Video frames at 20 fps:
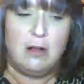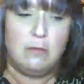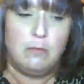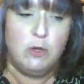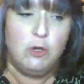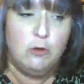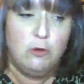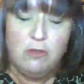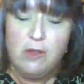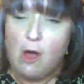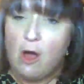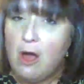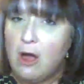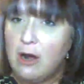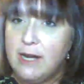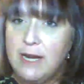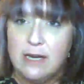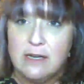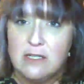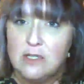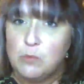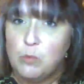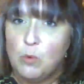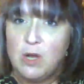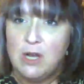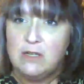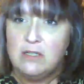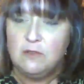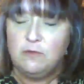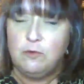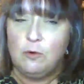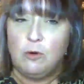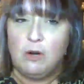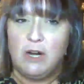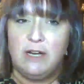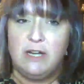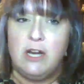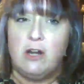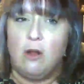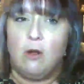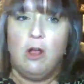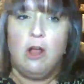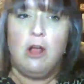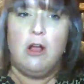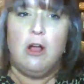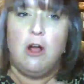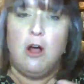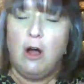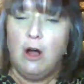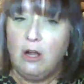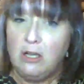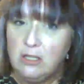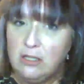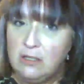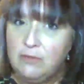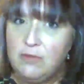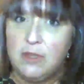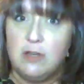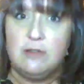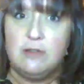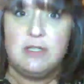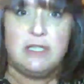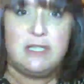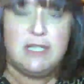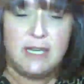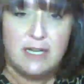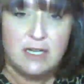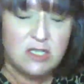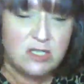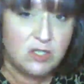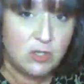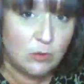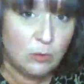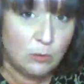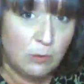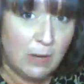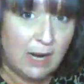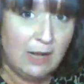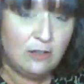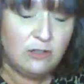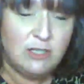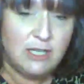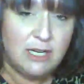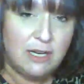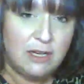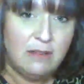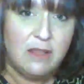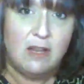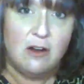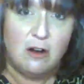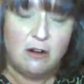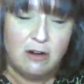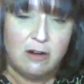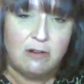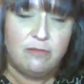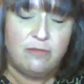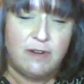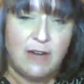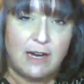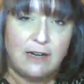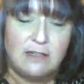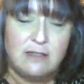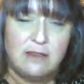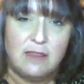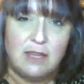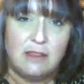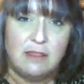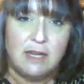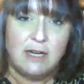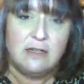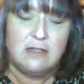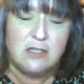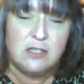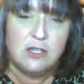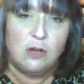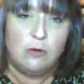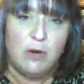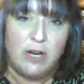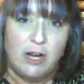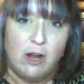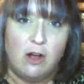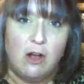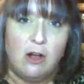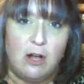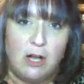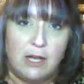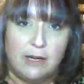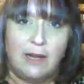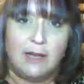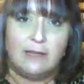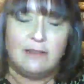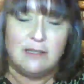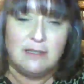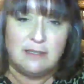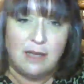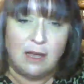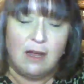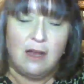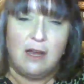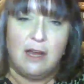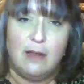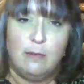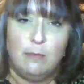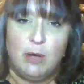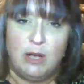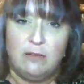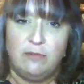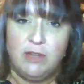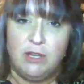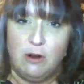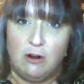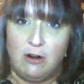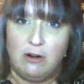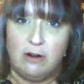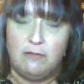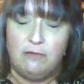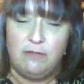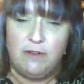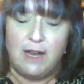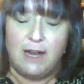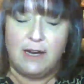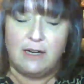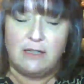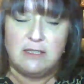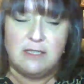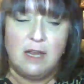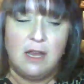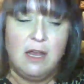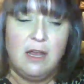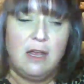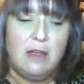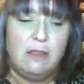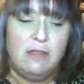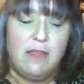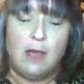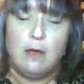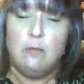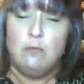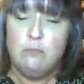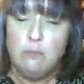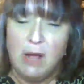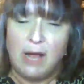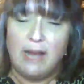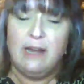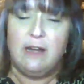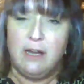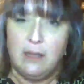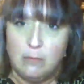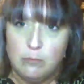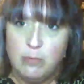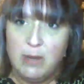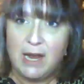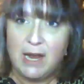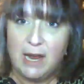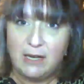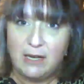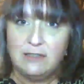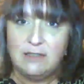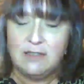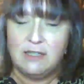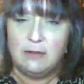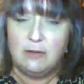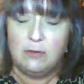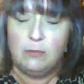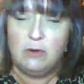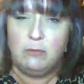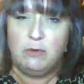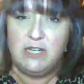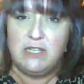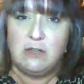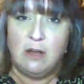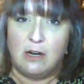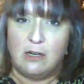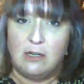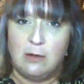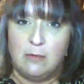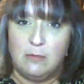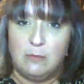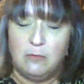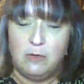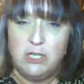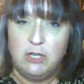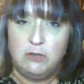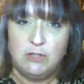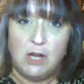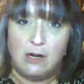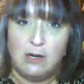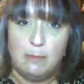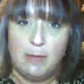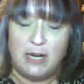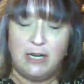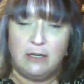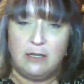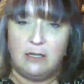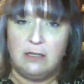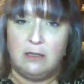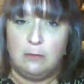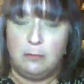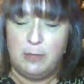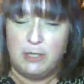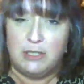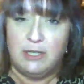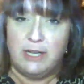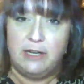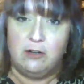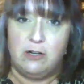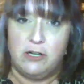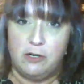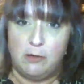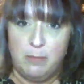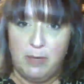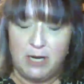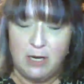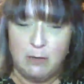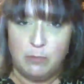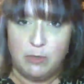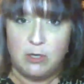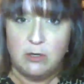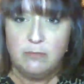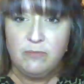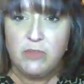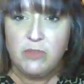who the audience was for it, all of those things surrounding the artifact, the things going on at the time of the artifact that might impact it when you talk about it a little bit later in your paper.